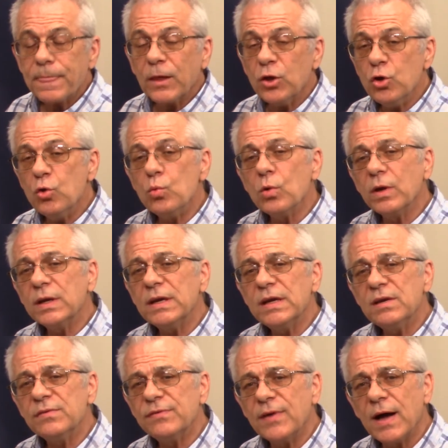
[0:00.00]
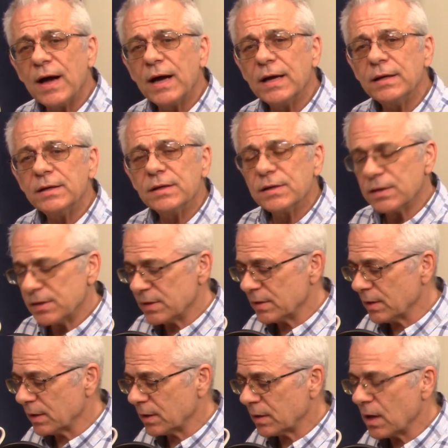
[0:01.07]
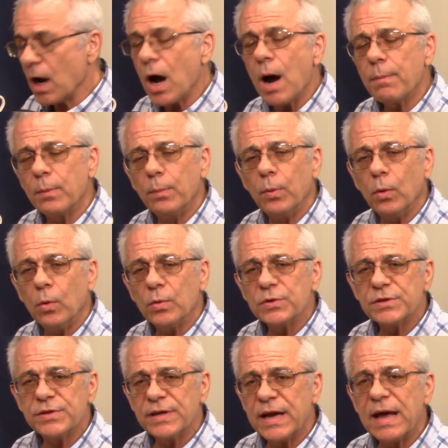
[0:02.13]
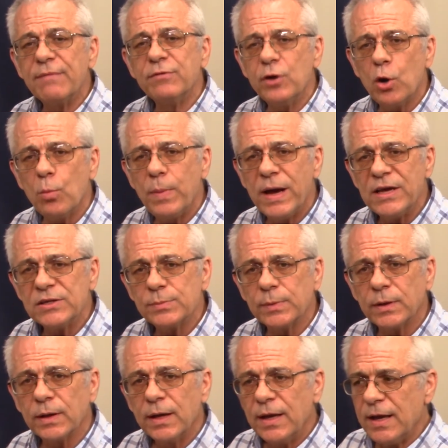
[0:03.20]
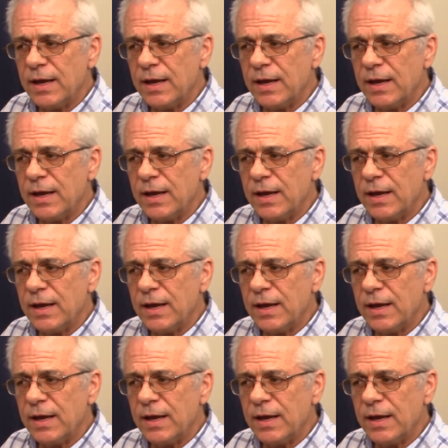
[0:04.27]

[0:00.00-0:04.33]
You really need to find comparables that have no basement.